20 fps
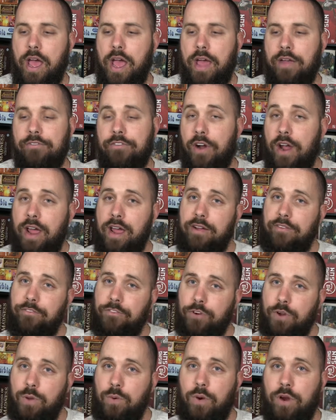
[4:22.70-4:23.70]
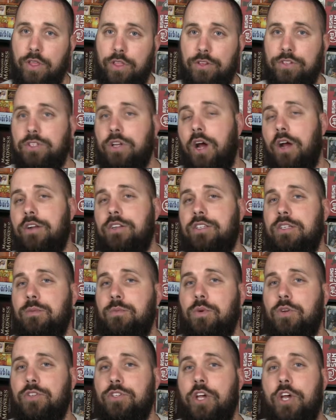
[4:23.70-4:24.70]
and for every one of those card
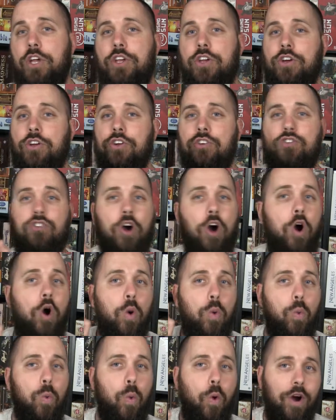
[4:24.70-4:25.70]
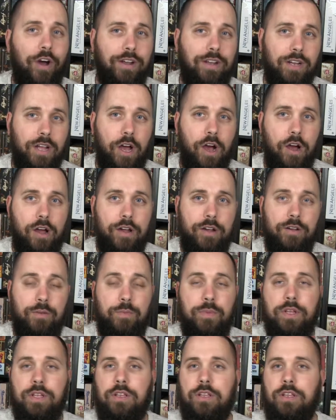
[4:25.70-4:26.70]
symbols, you're going to draw 1 card,
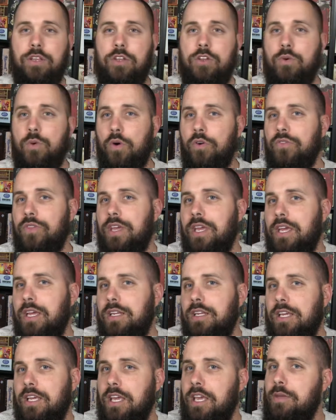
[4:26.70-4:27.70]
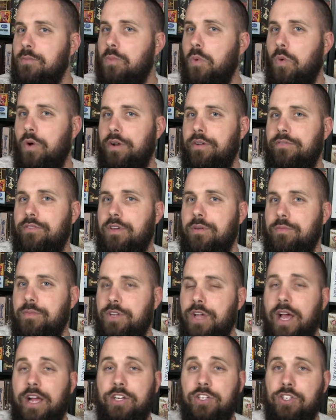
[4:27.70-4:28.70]
but you only get to keep 1 of them
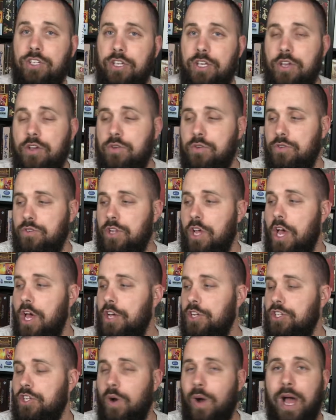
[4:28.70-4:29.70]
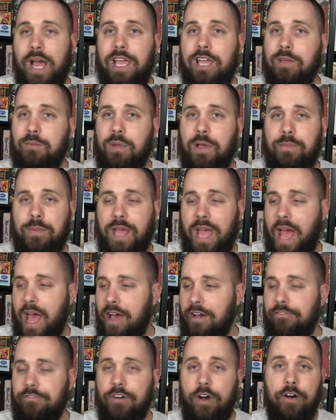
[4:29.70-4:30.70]
to actually use. So I could maybe
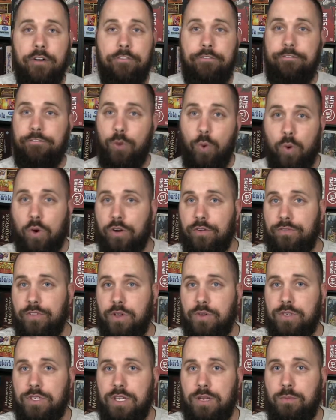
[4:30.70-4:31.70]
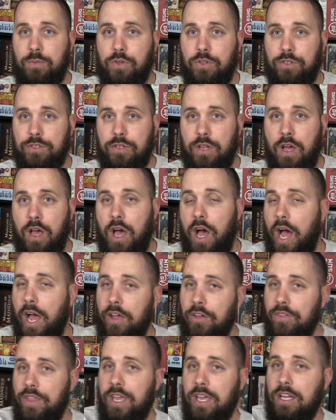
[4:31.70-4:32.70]
have 4 of those symbols.
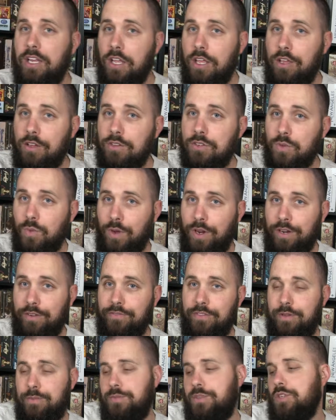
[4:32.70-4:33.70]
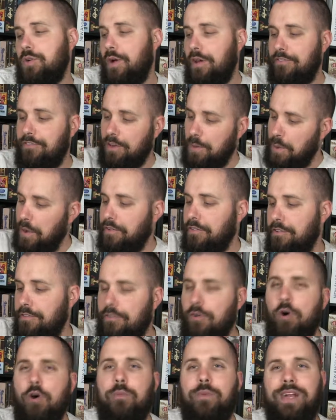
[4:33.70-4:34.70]
I only get to use 1 of them. So I flip over
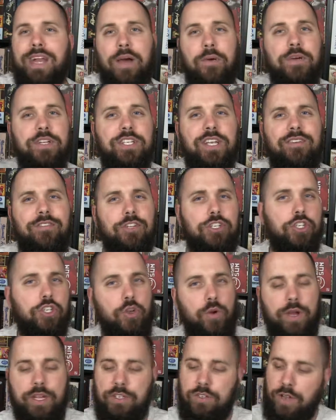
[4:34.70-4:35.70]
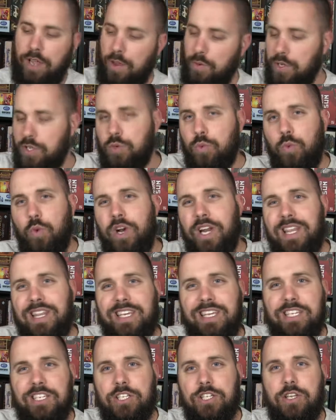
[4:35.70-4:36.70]
4, but now I just have a choice. Okay, which one of
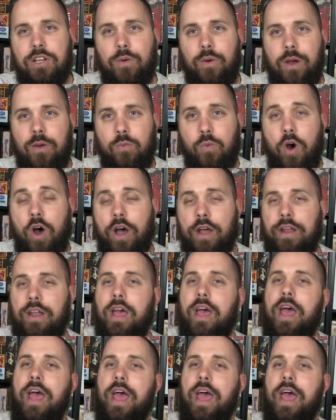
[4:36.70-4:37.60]
these do I want?